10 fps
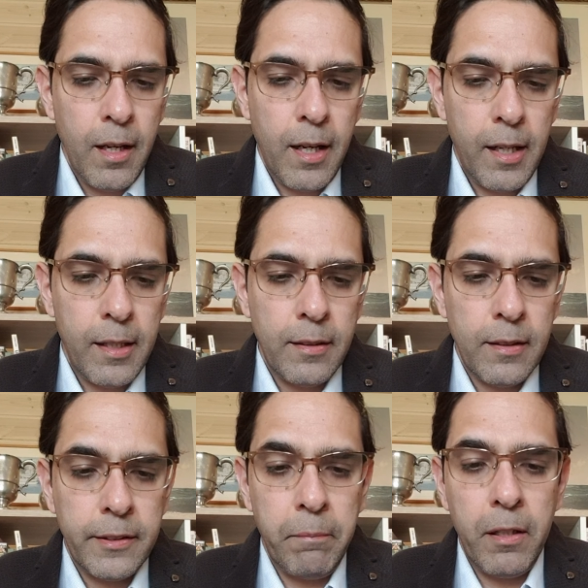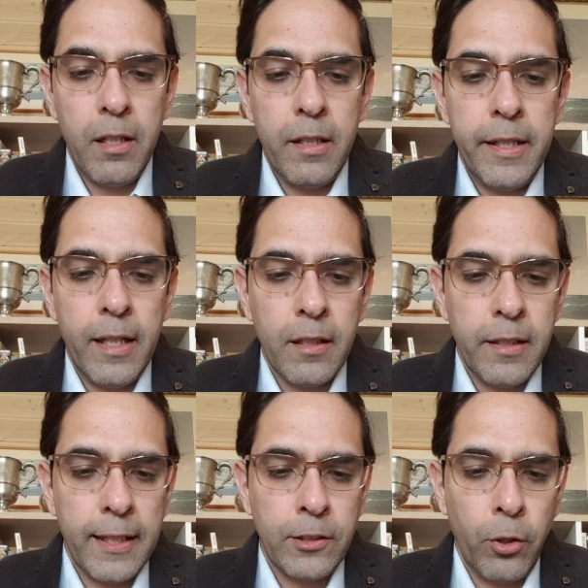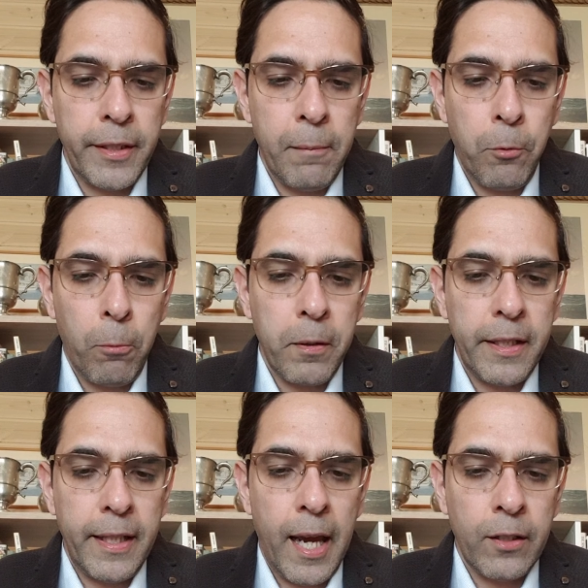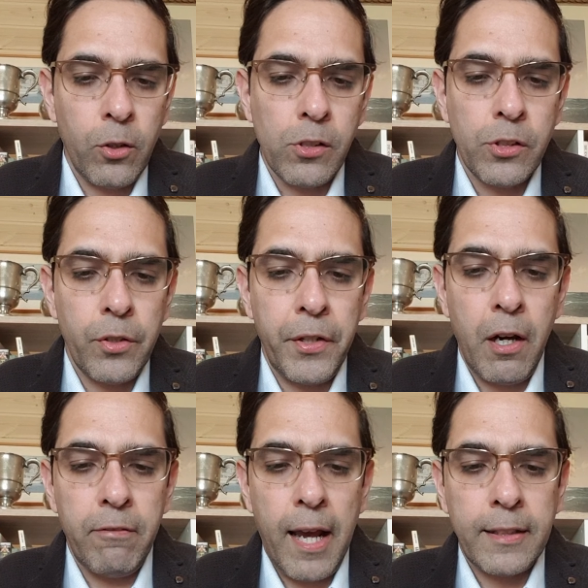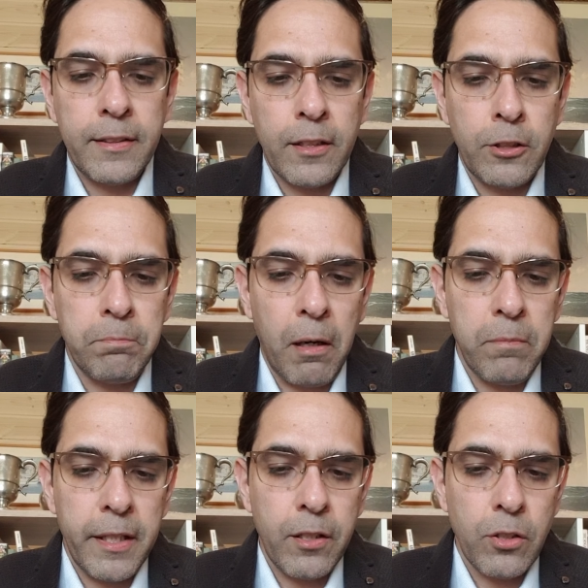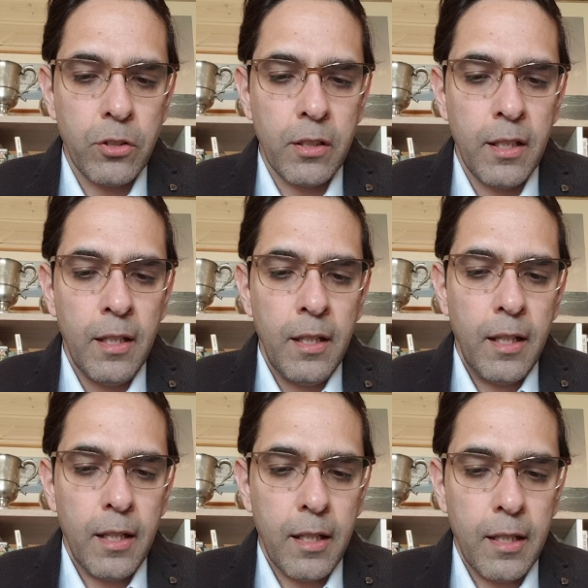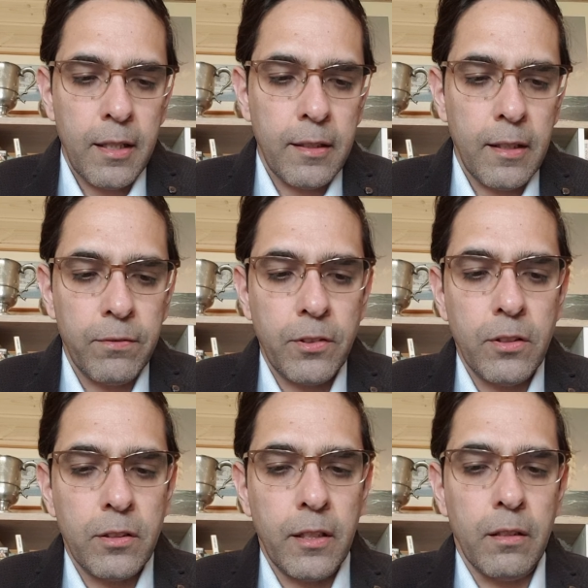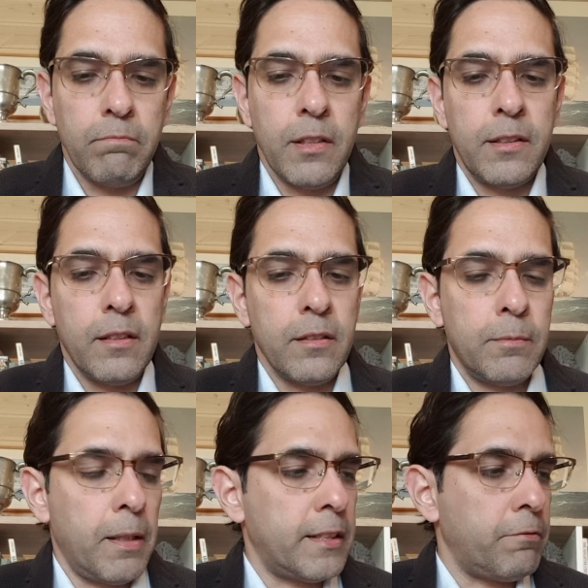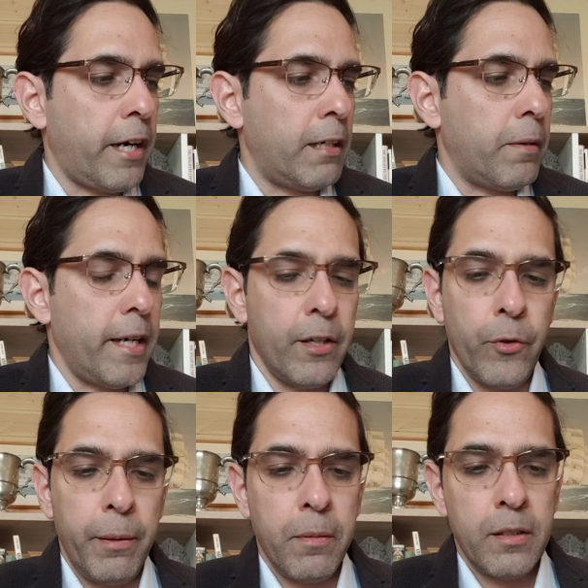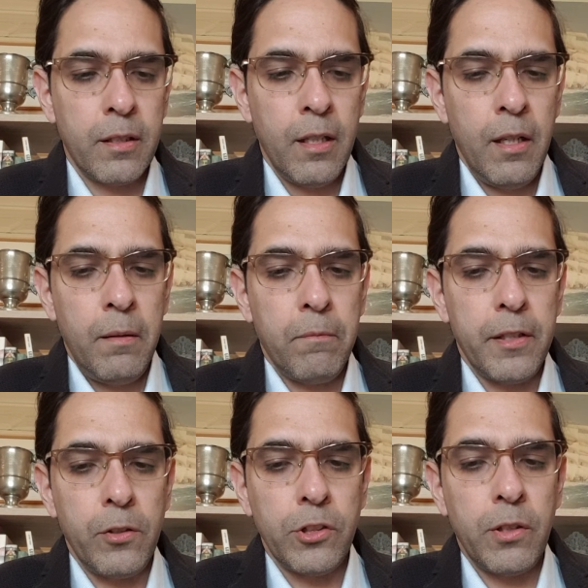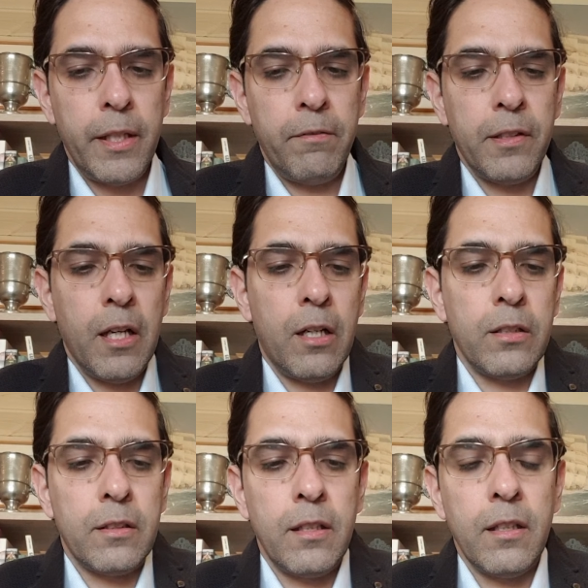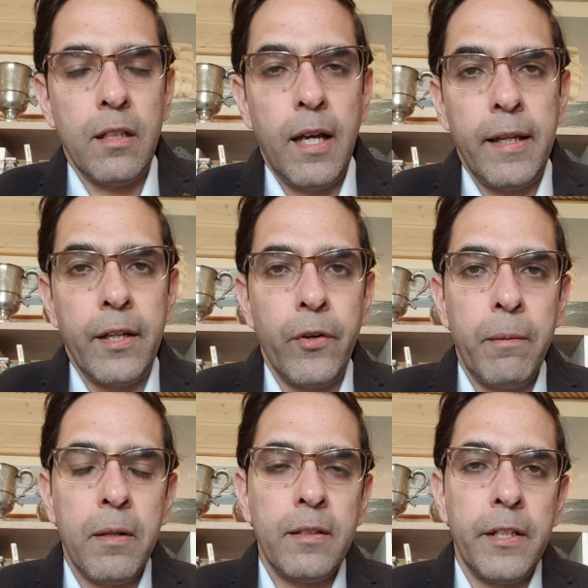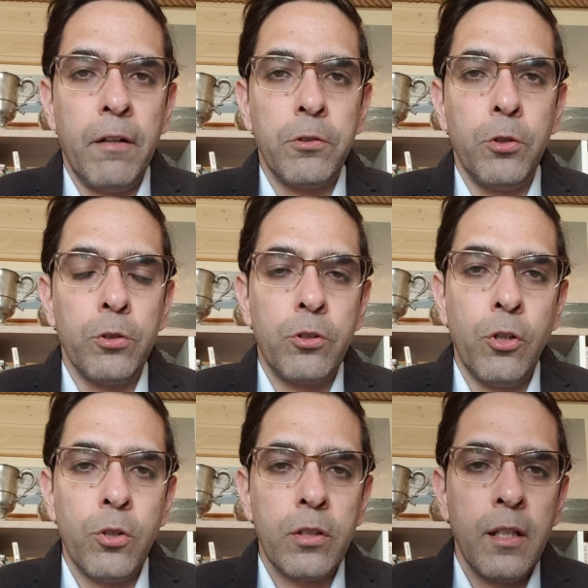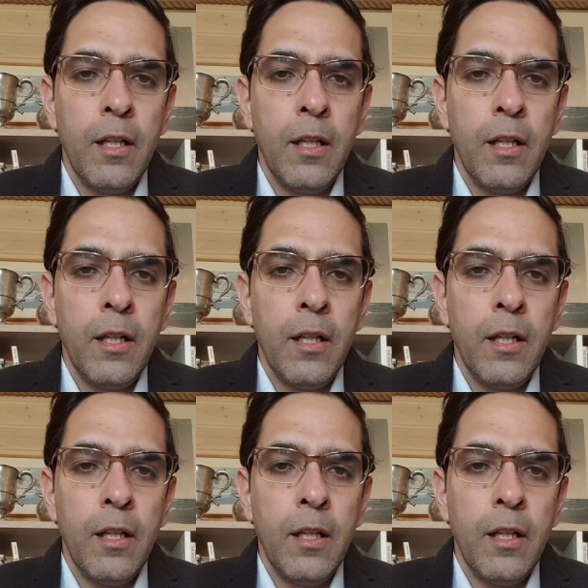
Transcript: And similarly, under the Estonian Property Act also, you have access to public road, and of course this is specified by agreement, but usually without an agreement then you have to go to court.